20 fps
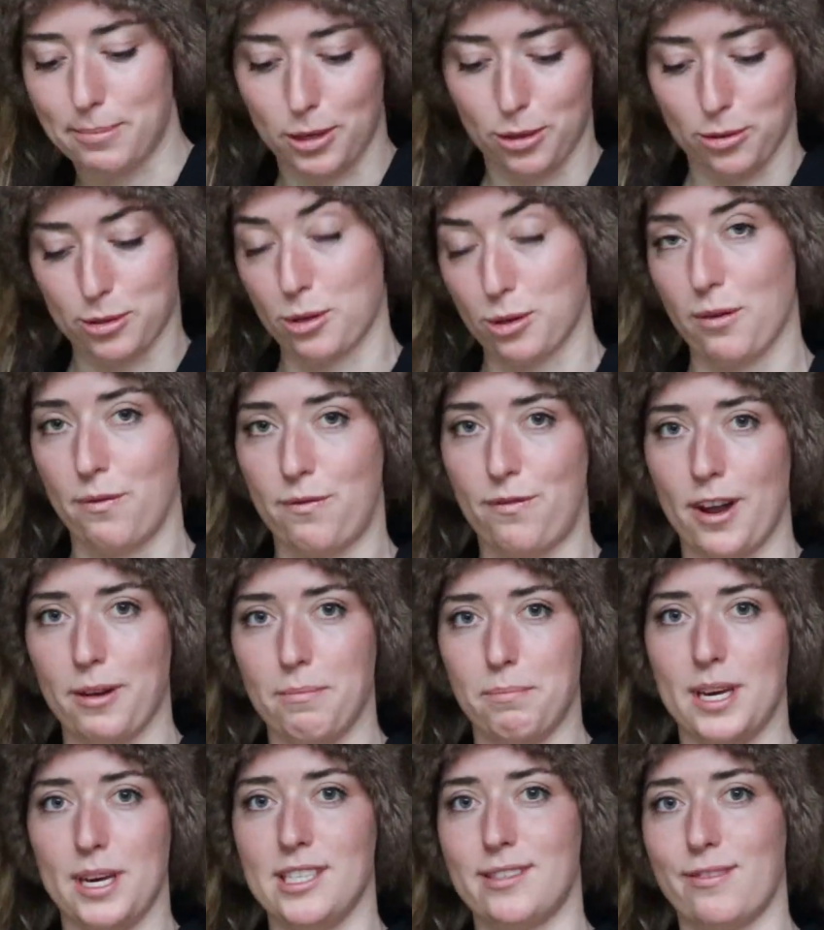but also a
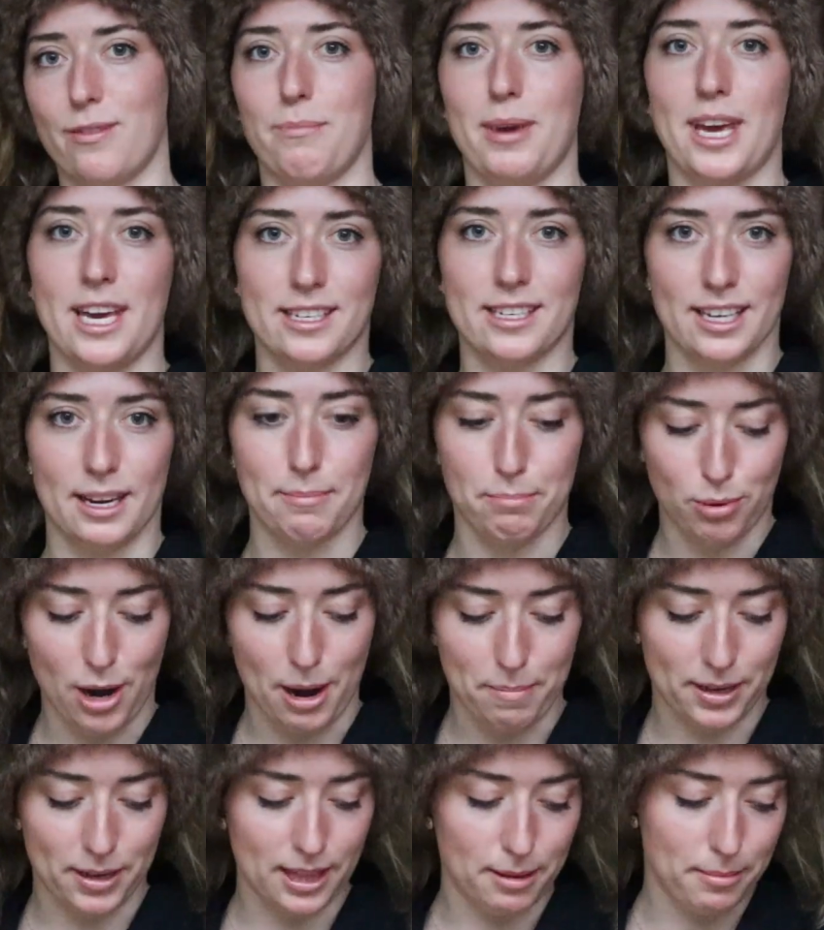fun piece for me because I'm
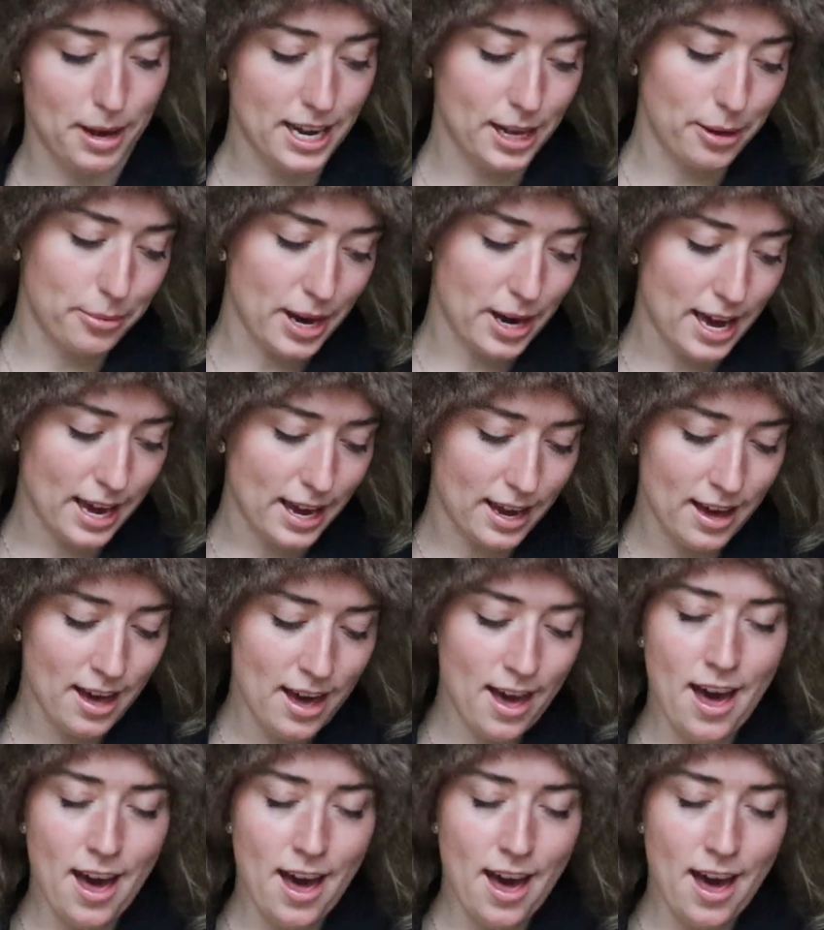prepping them anyway.